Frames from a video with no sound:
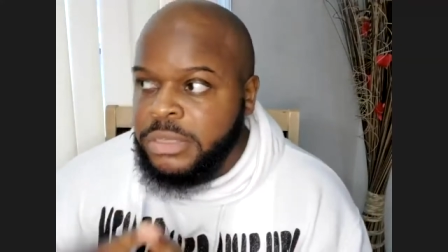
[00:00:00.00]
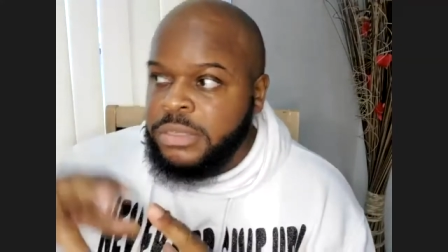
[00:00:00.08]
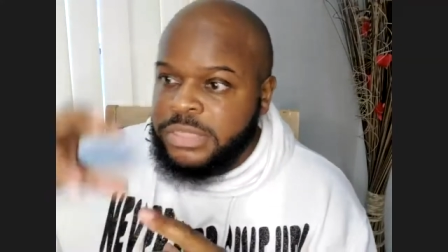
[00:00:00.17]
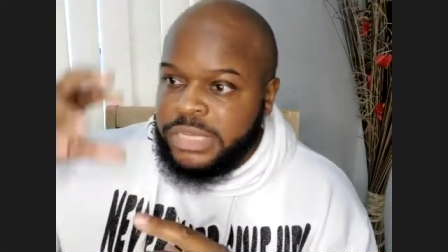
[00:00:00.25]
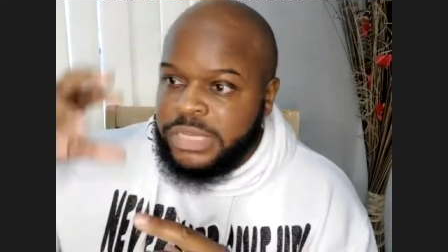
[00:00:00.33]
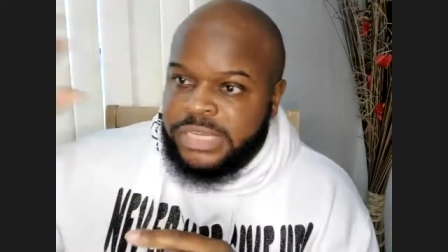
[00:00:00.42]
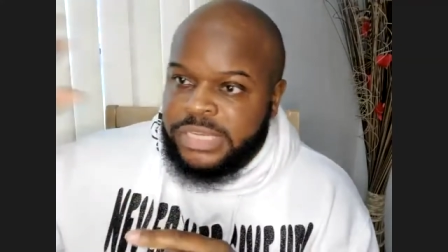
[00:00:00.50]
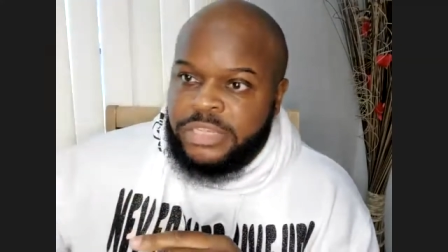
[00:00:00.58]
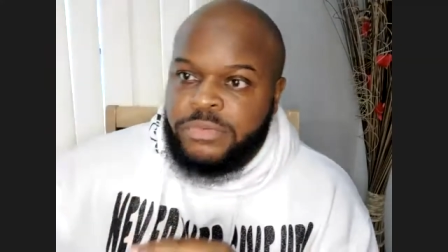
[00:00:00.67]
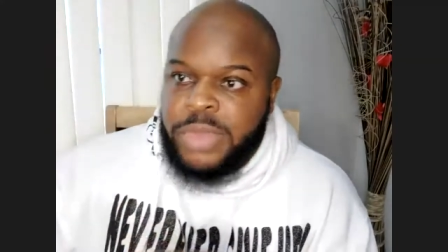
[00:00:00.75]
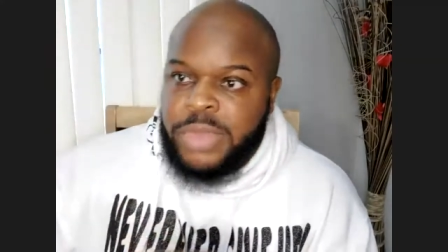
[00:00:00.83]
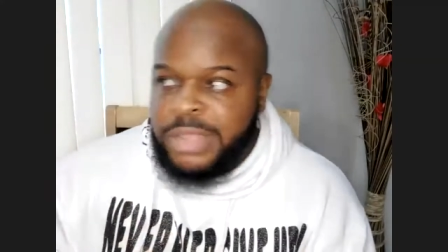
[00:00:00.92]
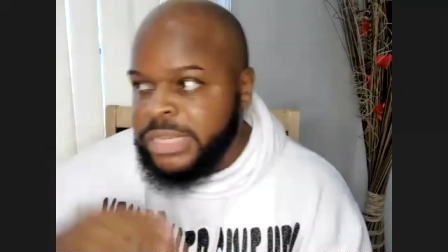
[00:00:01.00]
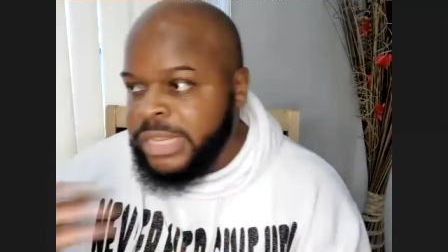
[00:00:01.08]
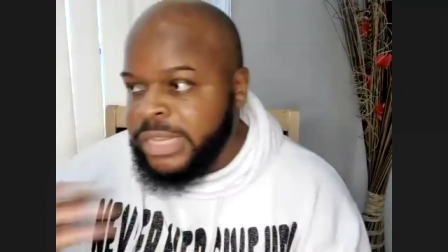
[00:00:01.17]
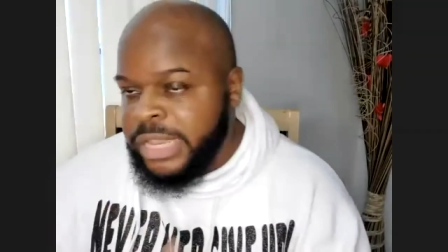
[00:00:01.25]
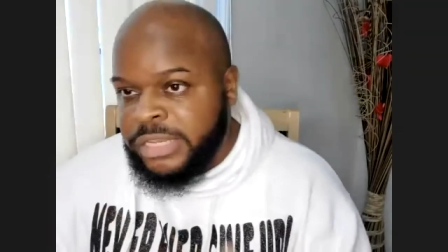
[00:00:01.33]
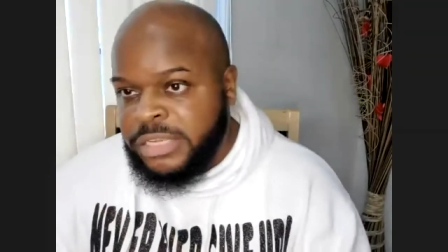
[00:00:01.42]
They take you out, they
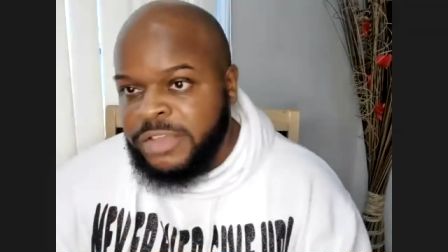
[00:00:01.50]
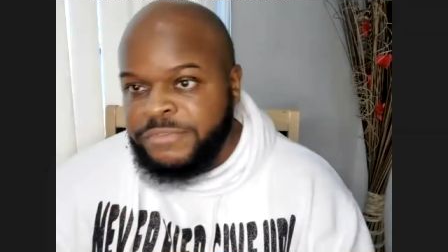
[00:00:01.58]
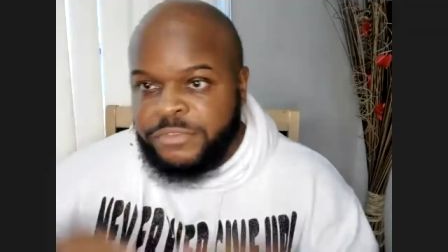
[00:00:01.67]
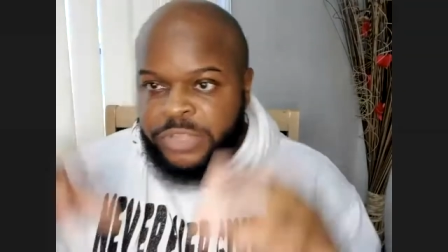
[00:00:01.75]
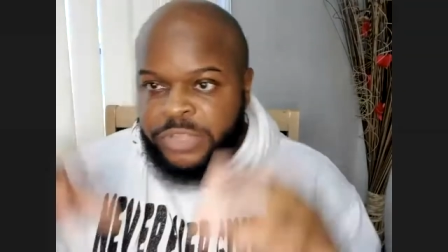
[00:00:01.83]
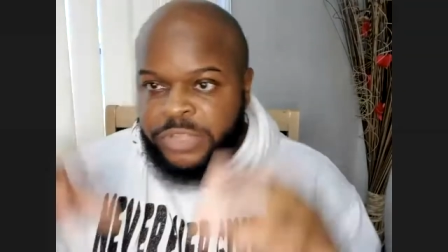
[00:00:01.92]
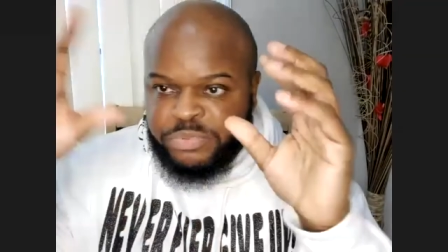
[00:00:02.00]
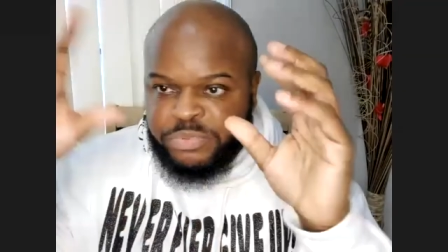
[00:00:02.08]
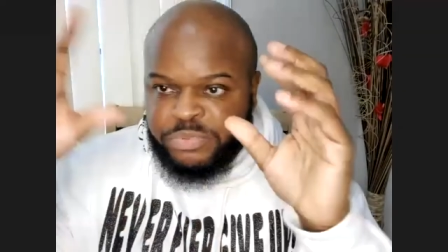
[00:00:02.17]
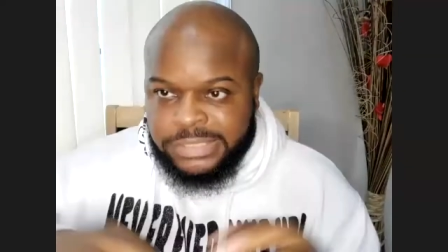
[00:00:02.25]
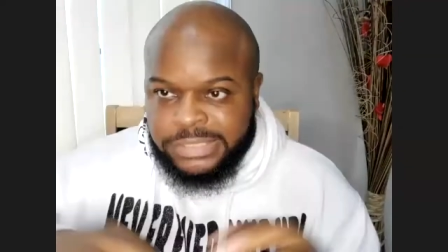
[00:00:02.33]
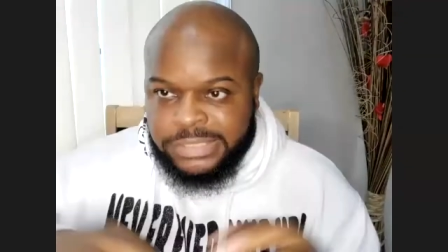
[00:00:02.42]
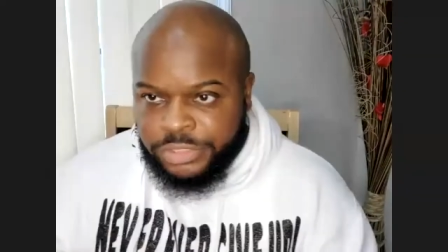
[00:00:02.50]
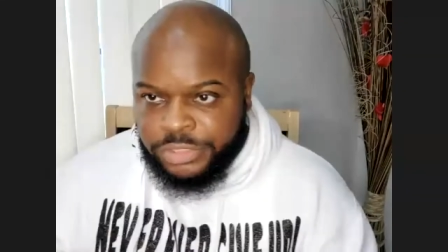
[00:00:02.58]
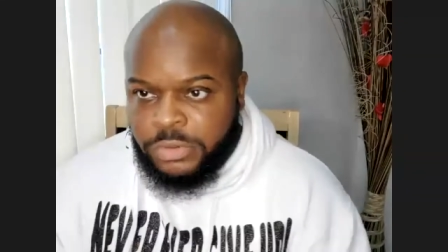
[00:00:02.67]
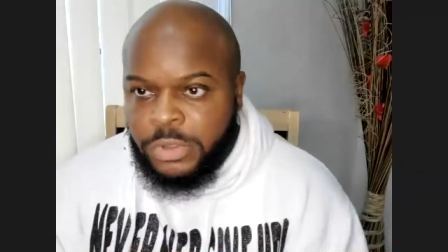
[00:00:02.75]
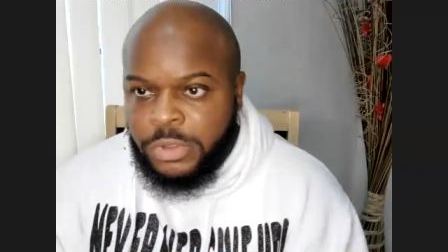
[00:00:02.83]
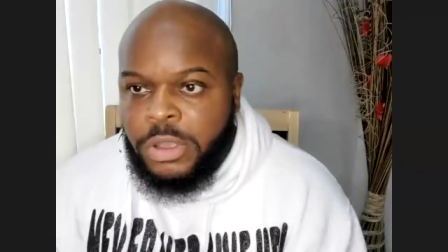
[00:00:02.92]
handcuff you, they process
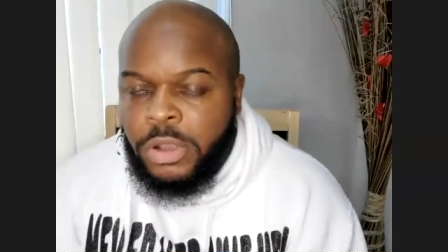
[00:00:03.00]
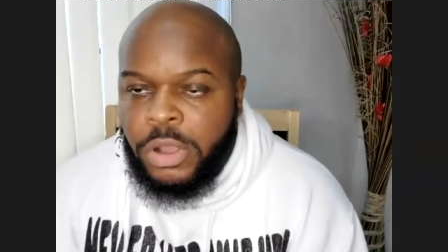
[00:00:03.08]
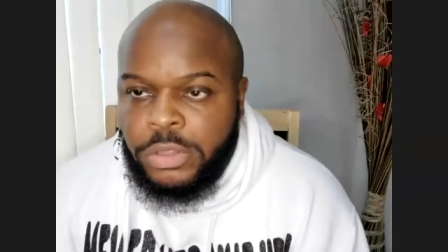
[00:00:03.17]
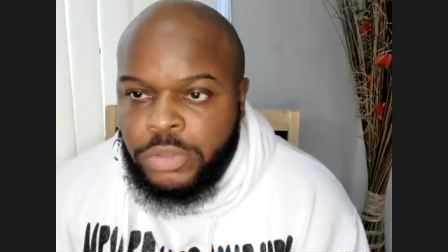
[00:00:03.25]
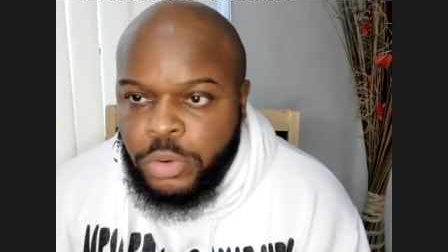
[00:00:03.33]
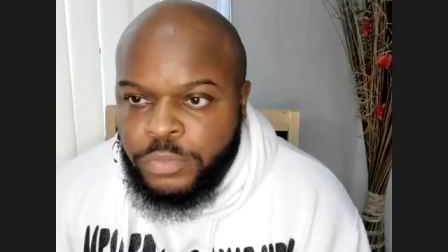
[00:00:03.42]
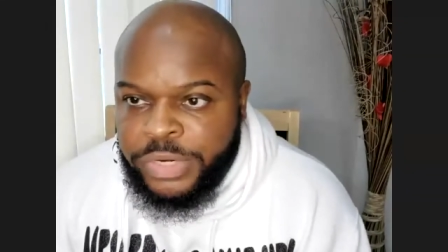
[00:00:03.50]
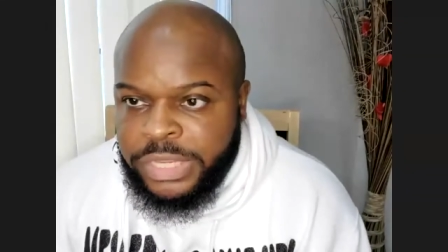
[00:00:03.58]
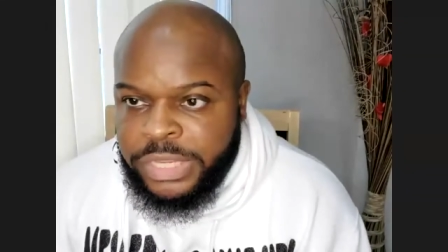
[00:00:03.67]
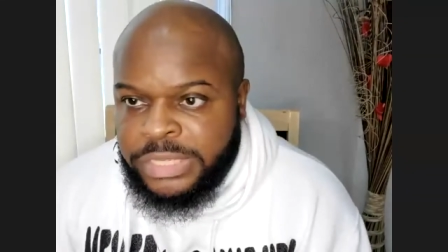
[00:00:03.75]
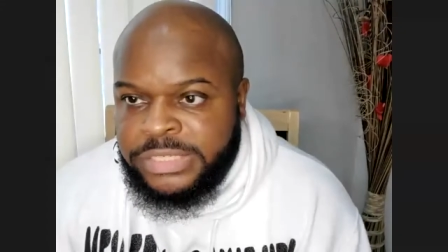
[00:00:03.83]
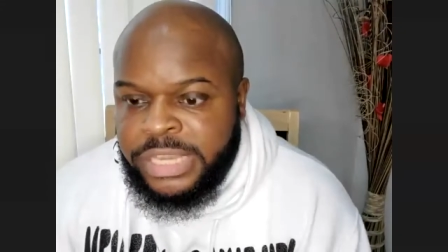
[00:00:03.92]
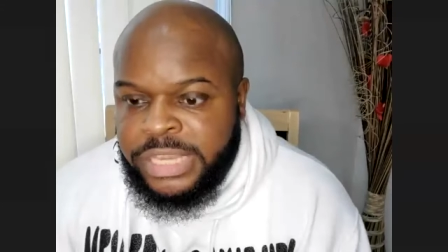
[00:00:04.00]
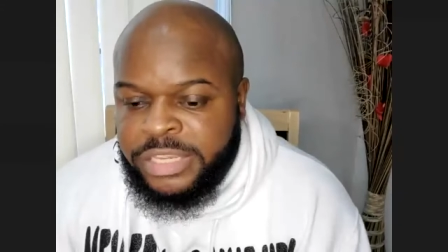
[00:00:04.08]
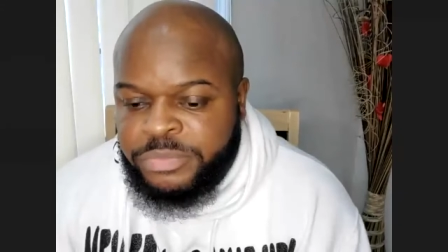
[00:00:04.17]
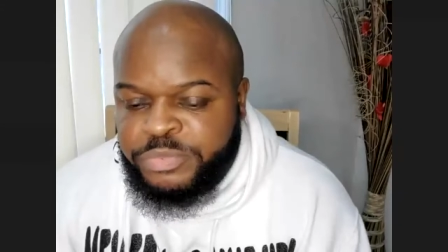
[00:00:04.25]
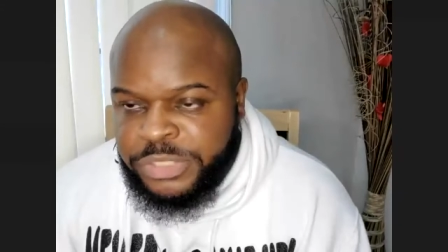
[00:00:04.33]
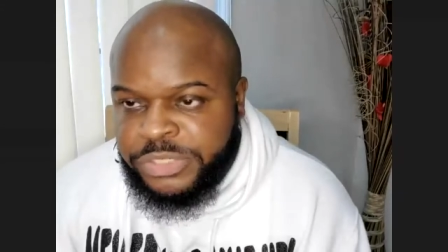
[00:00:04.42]
you all over again and take
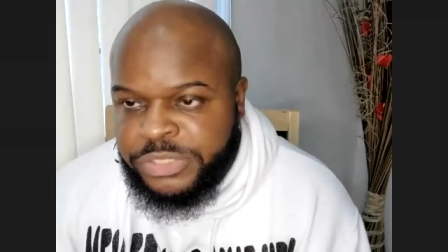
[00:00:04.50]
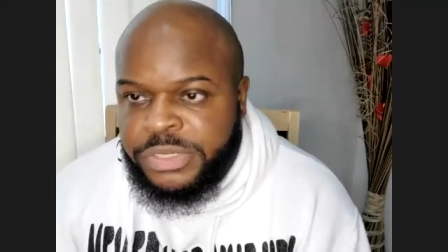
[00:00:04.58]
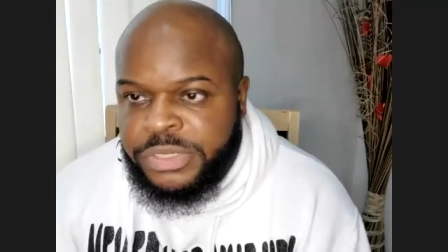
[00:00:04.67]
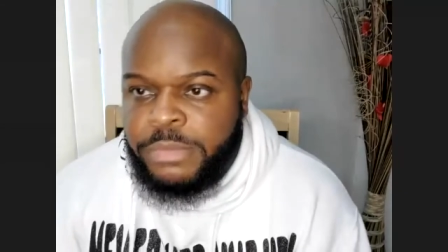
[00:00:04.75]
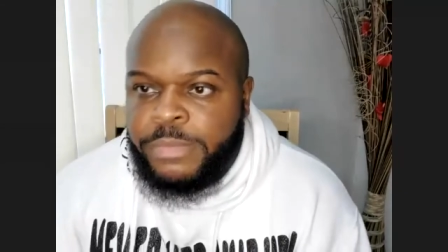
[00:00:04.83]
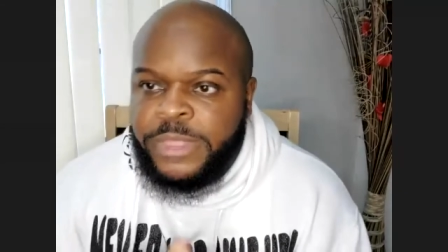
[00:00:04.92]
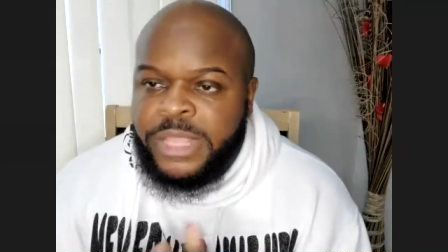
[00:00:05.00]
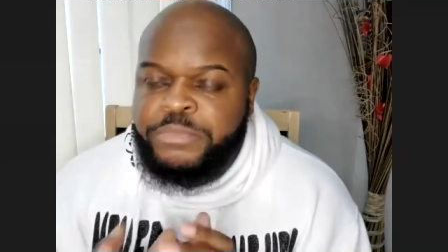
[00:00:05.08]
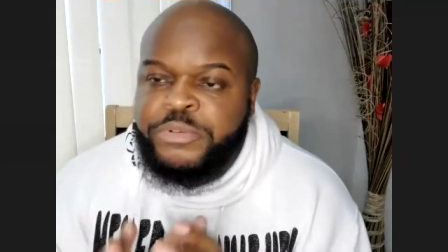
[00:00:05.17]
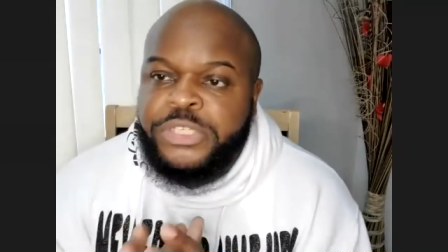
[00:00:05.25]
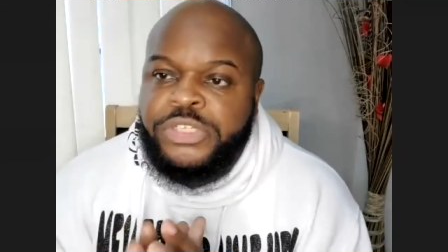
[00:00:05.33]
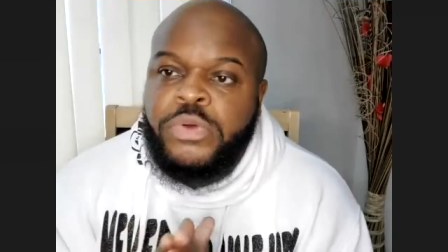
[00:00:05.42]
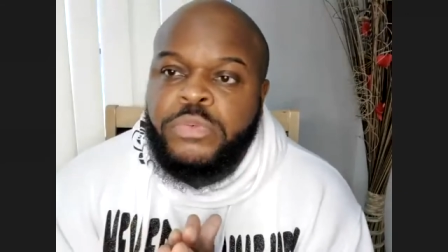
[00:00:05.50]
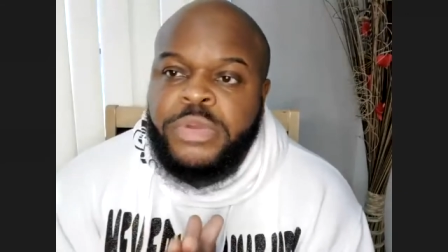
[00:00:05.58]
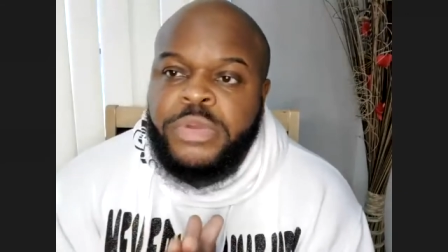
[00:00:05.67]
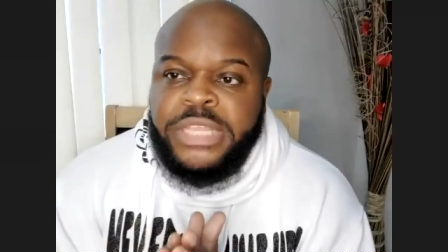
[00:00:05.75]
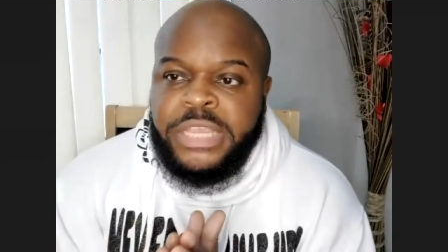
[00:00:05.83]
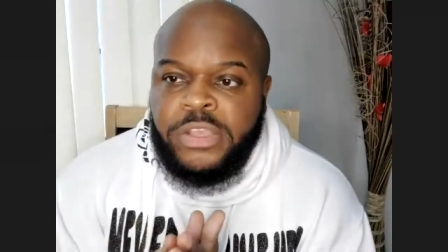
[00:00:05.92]
pictures. They put you on
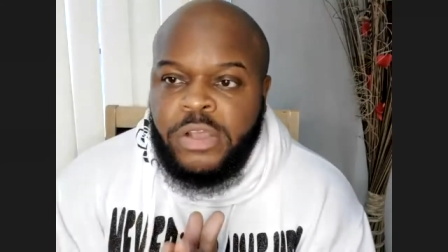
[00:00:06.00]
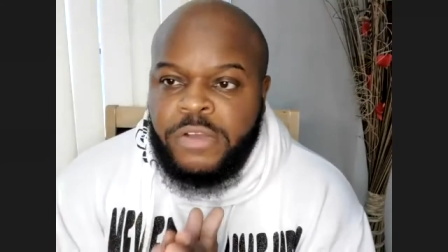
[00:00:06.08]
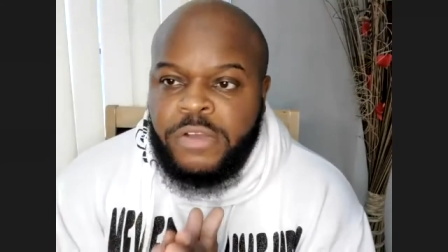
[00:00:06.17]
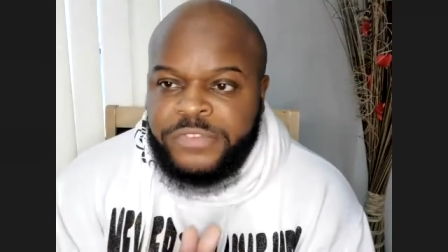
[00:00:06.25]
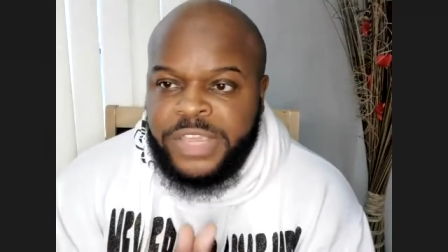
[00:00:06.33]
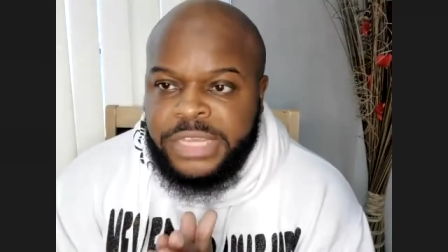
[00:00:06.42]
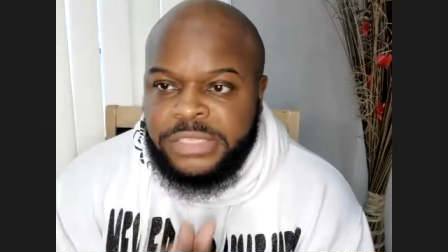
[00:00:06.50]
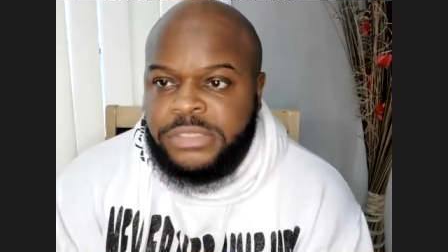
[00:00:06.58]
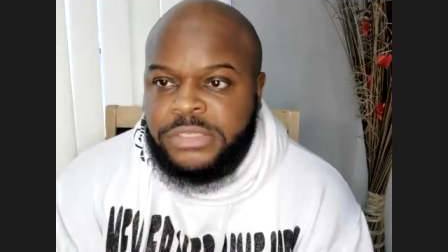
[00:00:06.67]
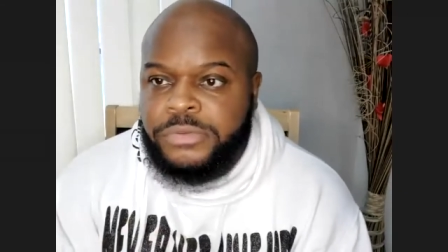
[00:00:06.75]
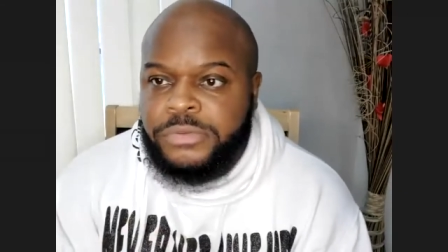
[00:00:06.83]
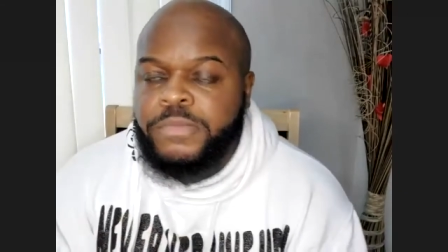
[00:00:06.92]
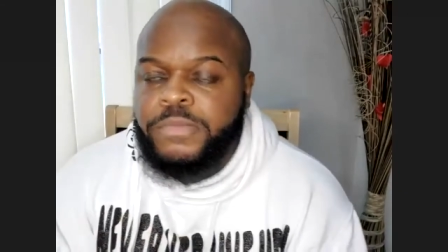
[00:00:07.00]
what they call phase two.